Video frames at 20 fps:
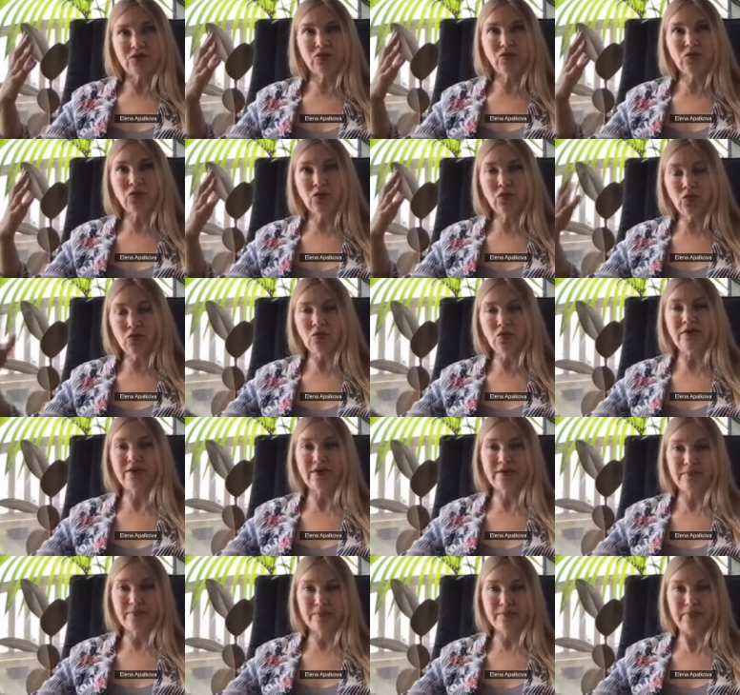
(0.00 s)
to look at
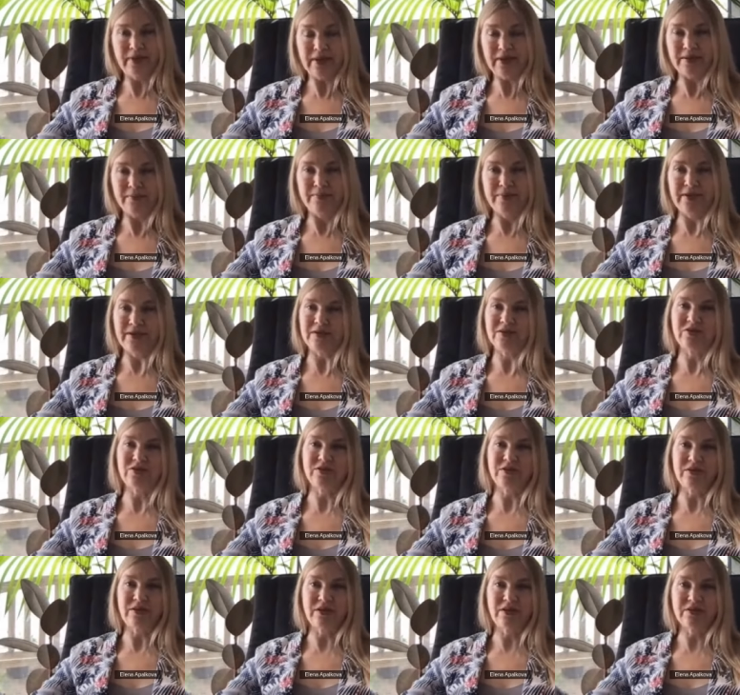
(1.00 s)
that bigger
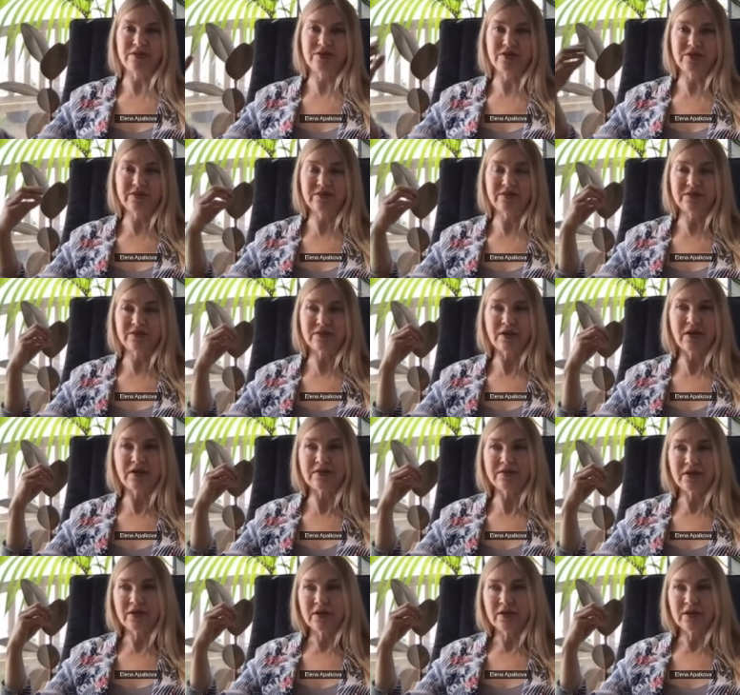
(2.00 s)
picture, yeah, just start